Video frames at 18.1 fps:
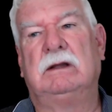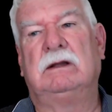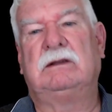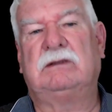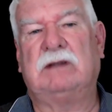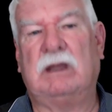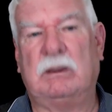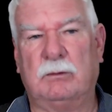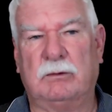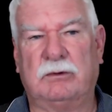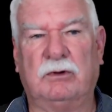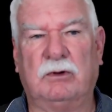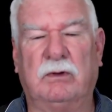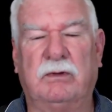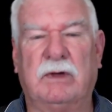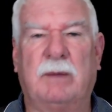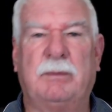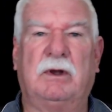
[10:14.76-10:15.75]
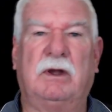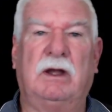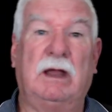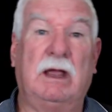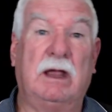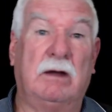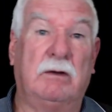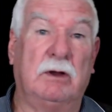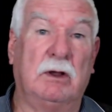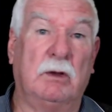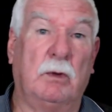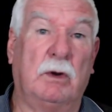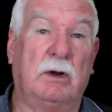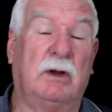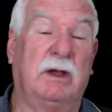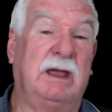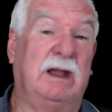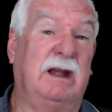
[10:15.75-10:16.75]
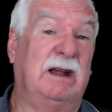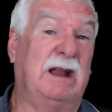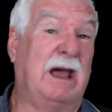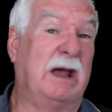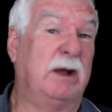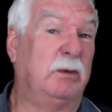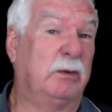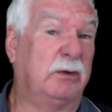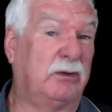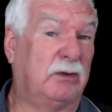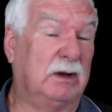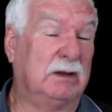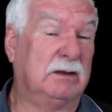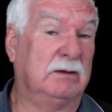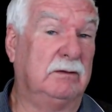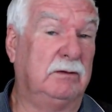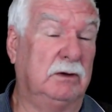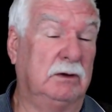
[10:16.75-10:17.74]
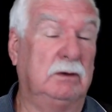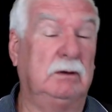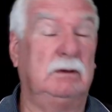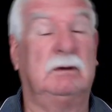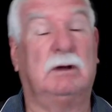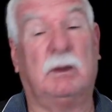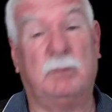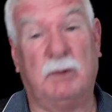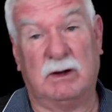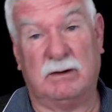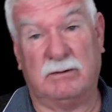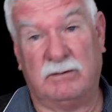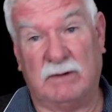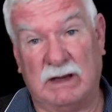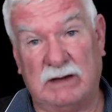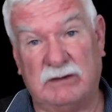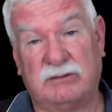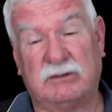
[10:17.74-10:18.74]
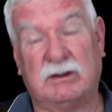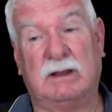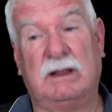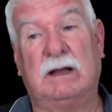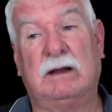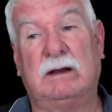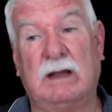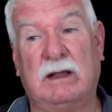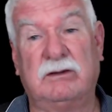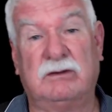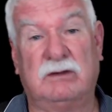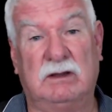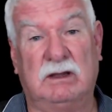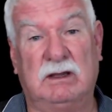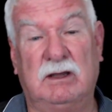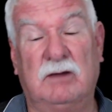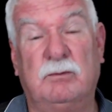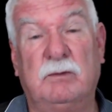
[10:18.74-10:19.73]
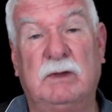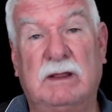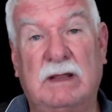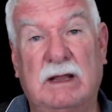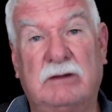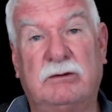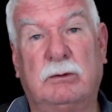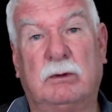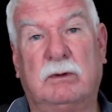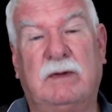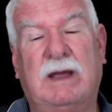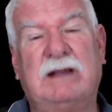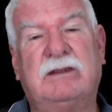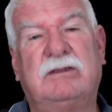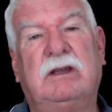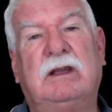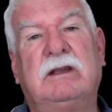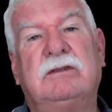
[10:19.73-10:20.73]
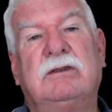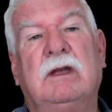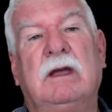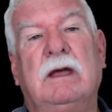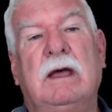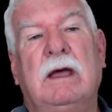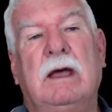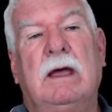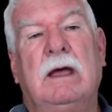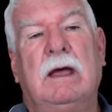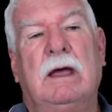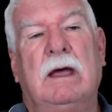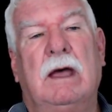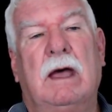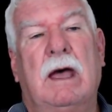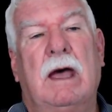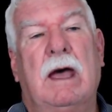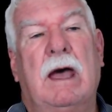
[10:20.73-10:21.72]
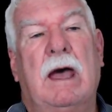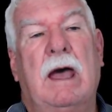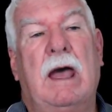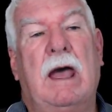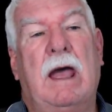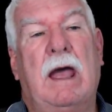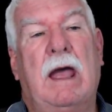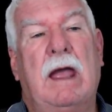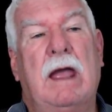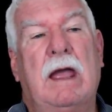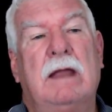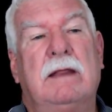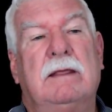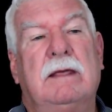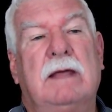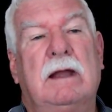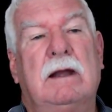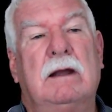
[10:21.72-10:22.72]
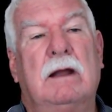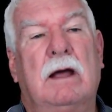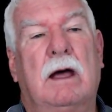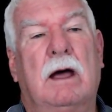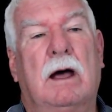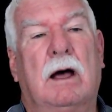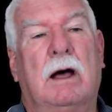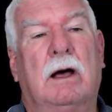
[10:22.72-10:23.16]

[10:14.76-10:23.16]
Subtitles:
set myself up in an area where I get an unrestricted view. I'm in a vest, so that does give me that sort of access. And then